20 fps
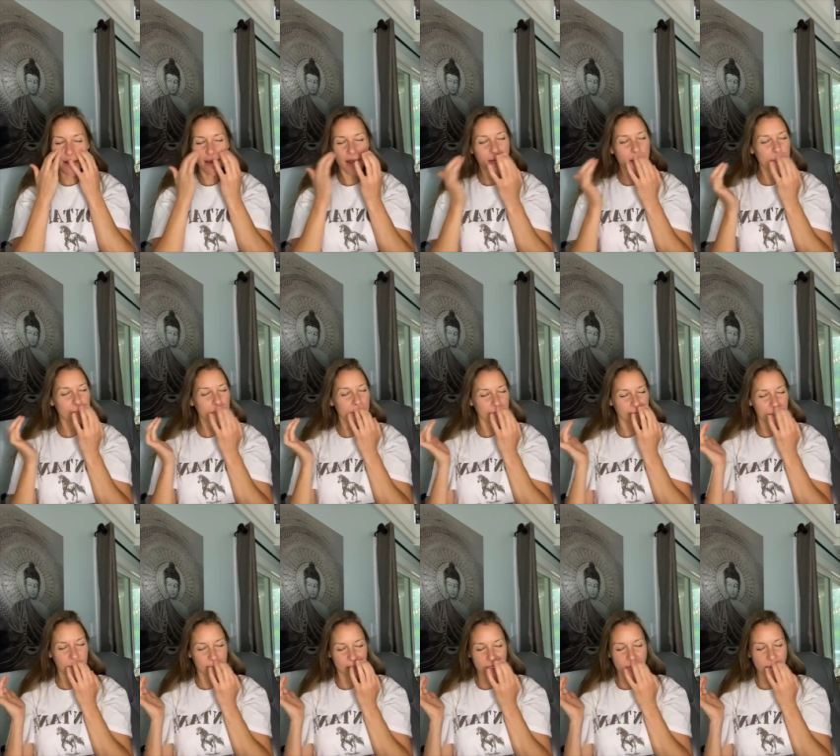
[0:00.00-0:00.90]
Under the
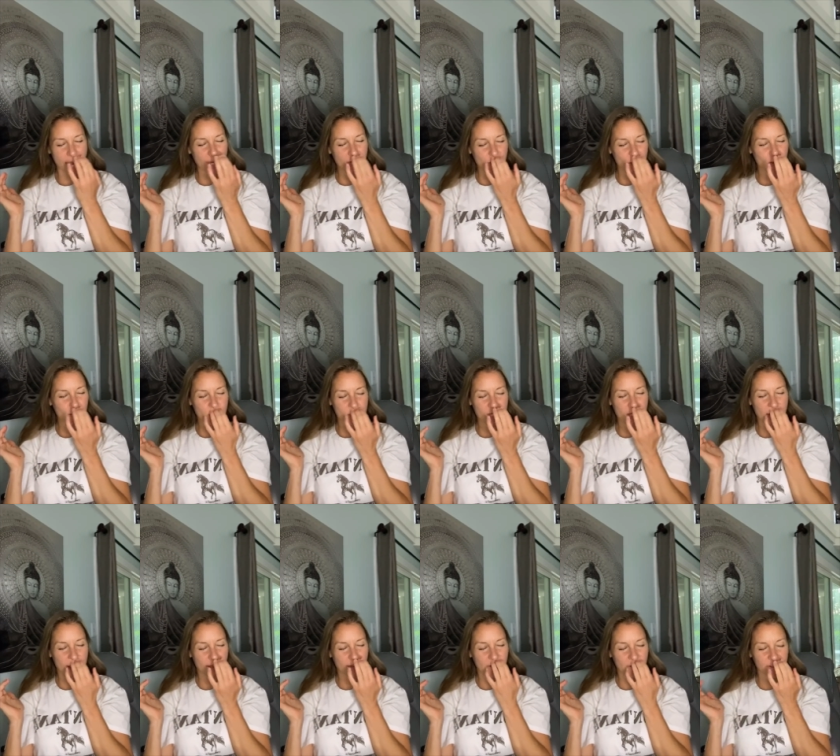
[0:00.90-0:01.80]
nose, I choose
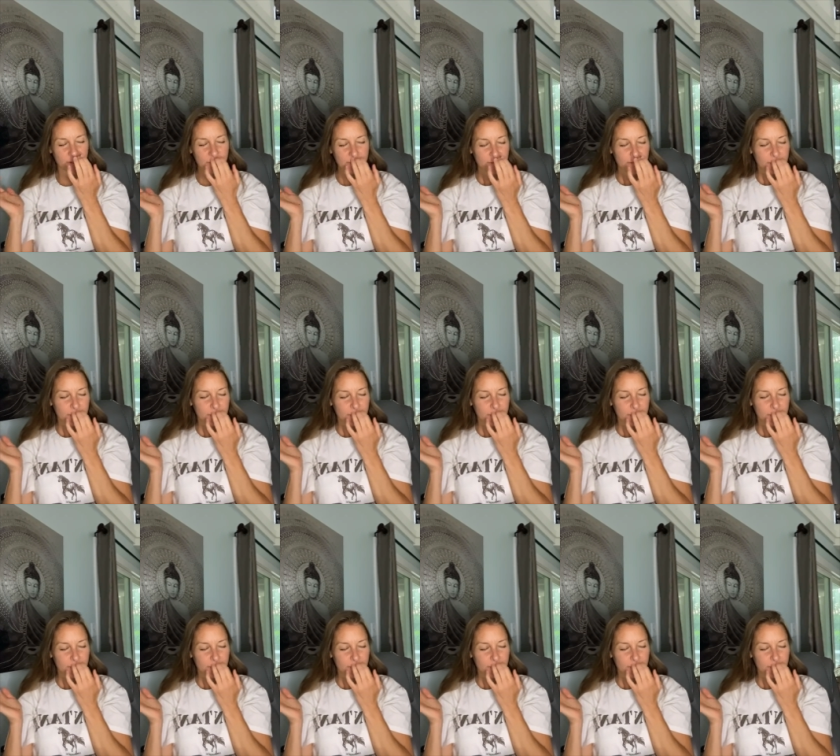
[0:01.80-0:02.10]
love.